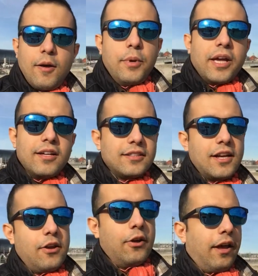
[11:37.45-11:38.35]
Because
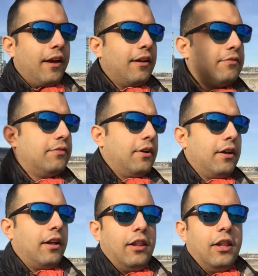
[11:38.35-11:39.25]
I don't have
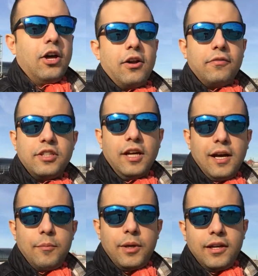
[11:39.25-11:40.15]
a lot of
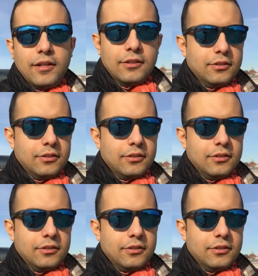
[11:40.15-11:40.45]
time in